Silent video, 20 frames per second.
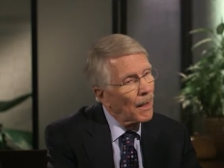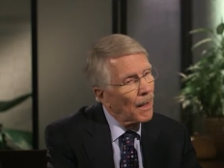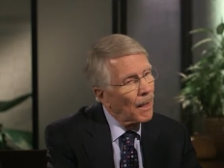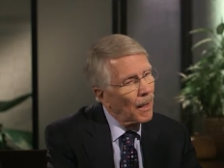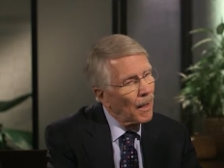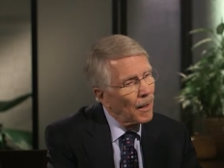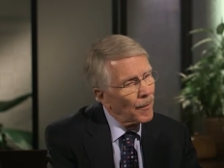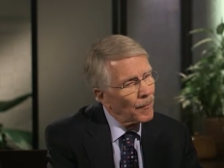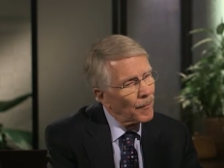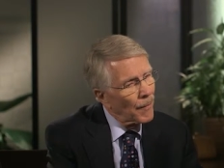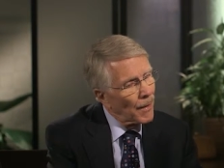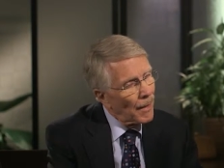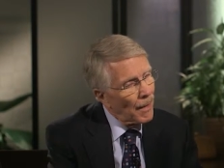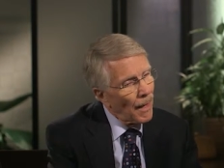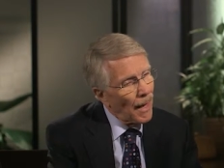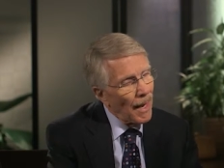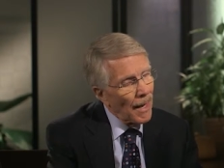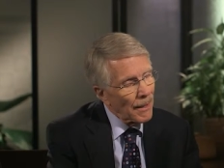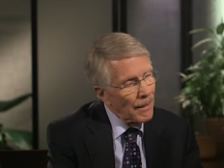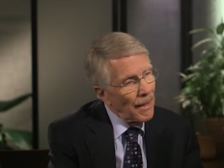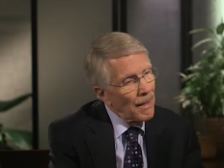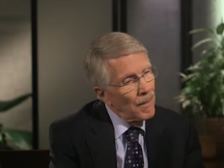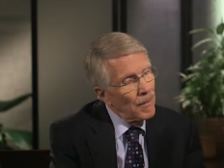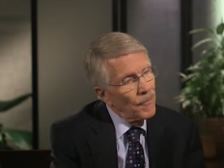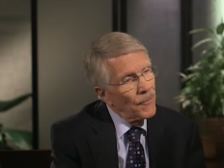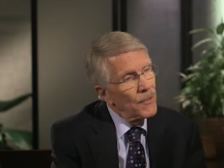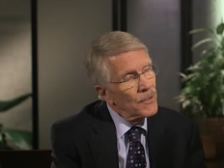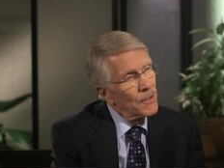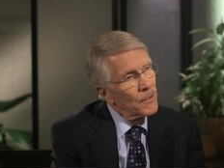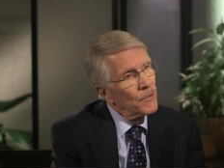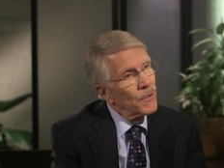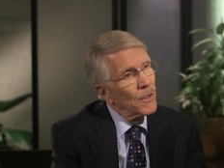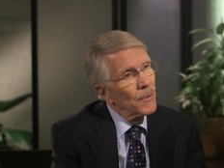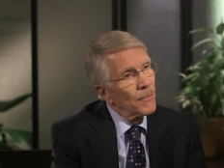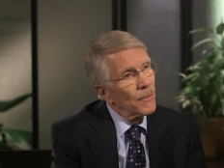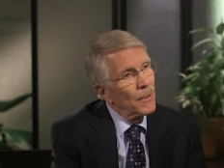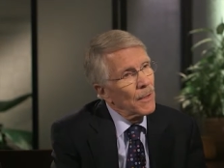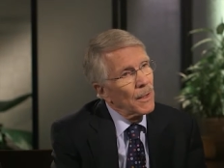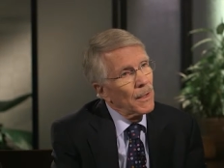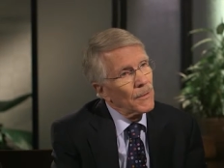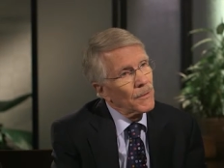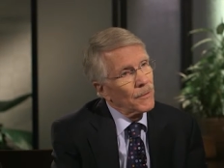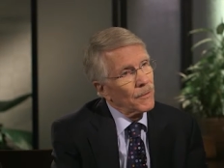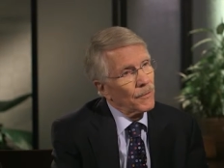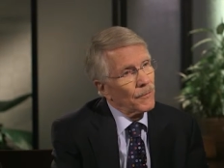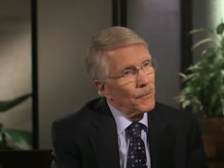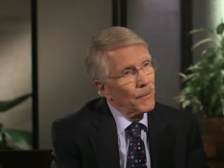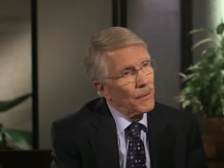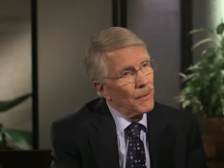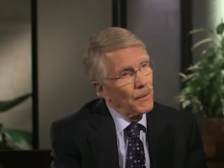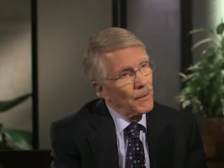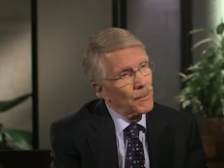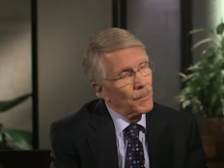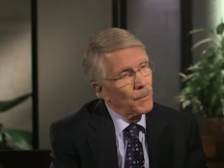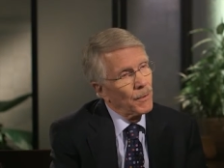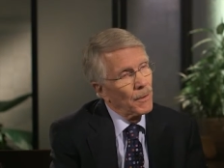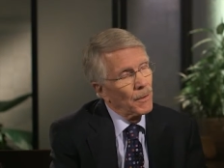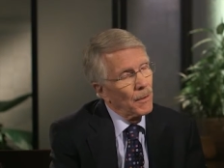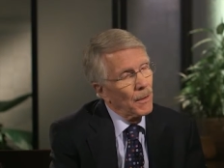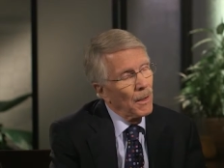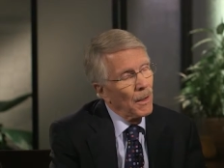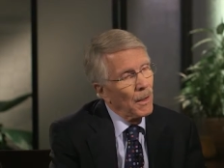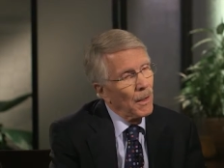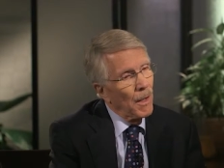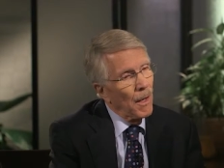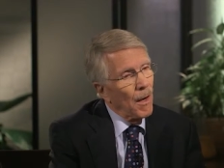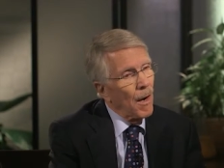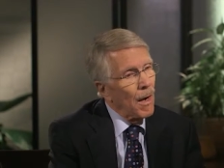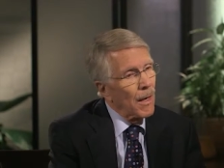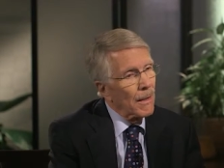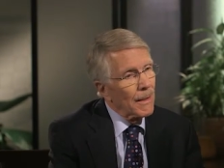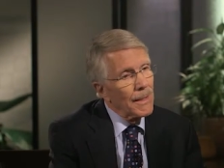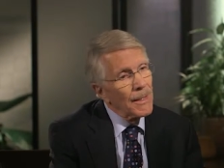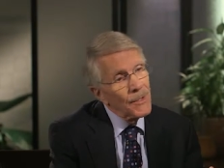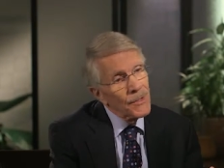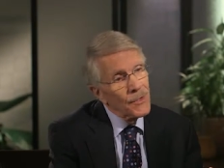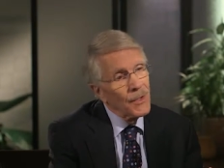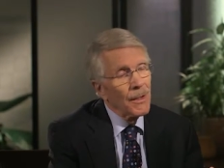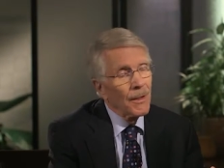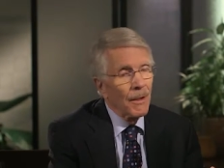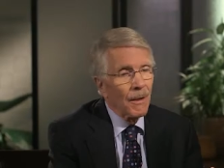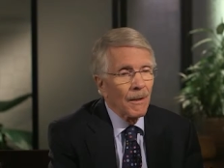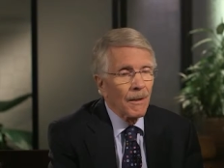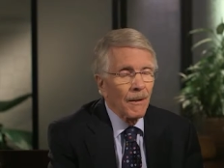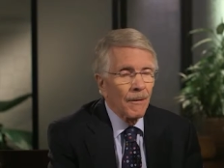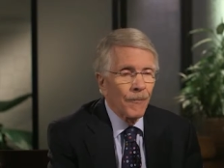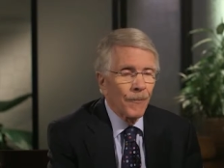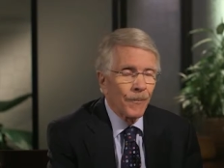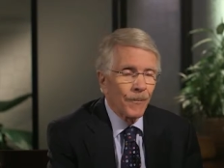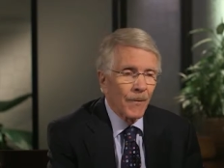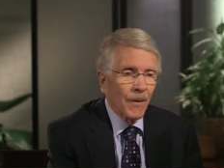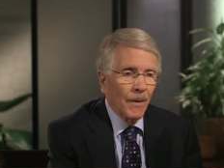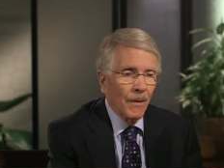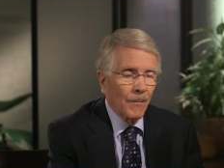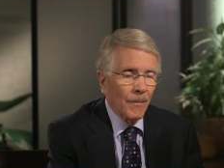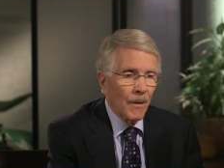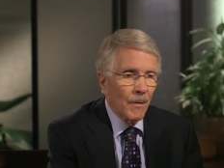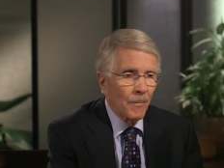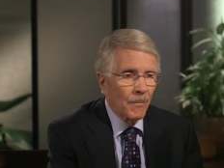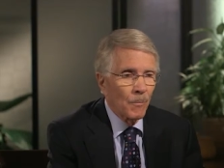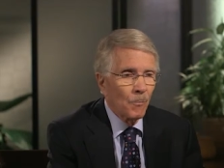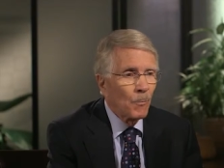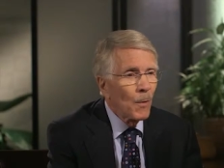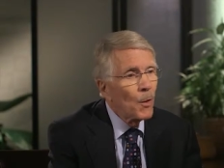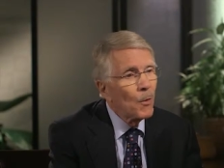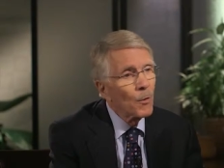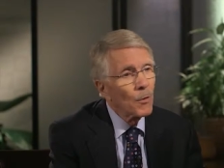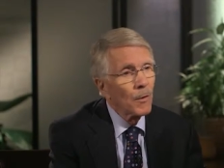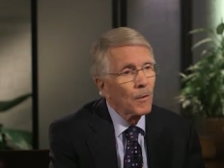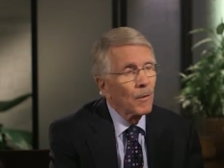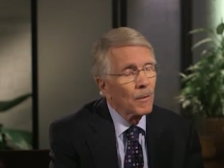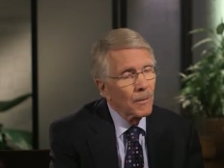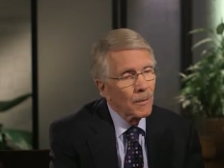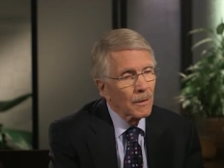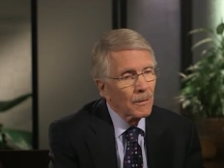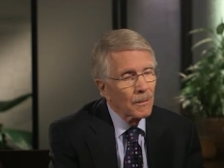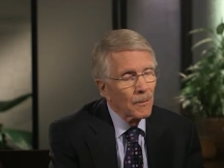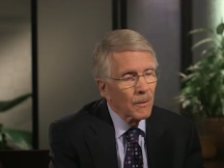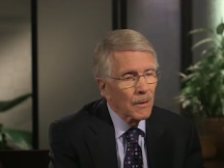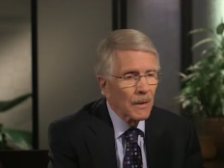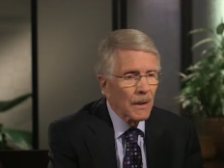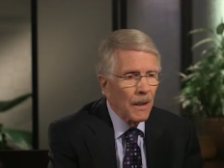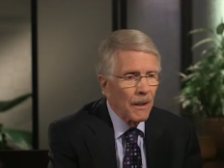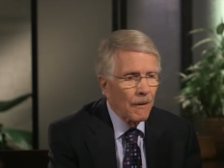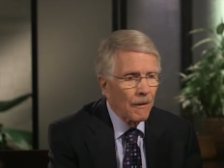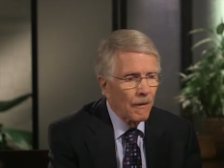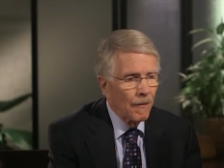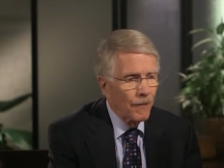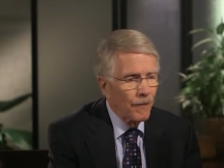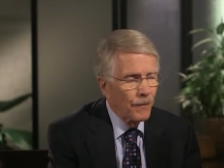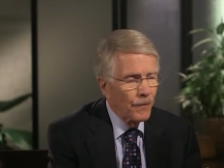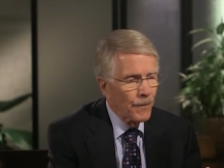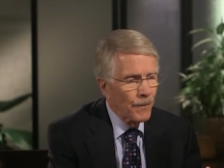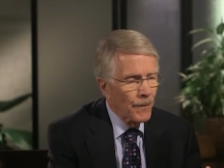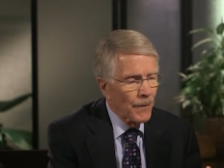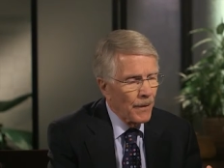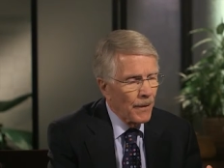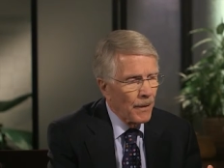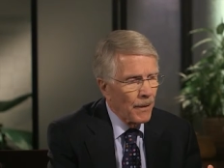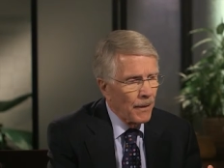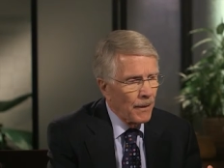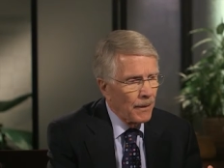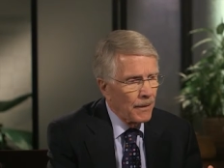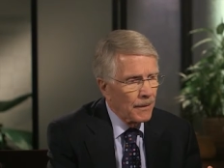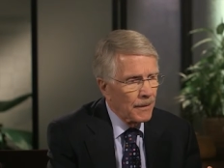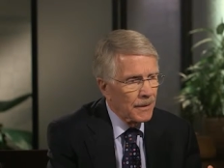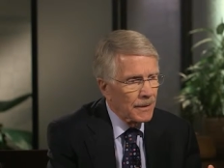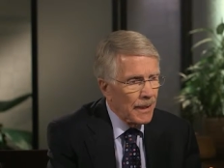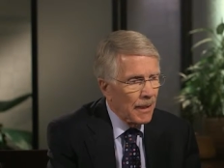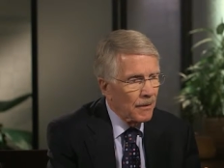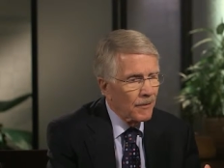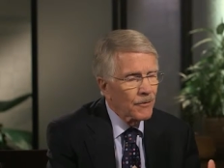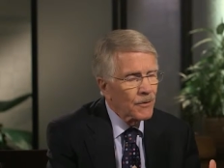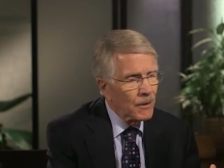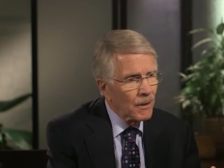Um, I, I, don't know if there's a general answer for this, but is there a, a, a modal kind of set of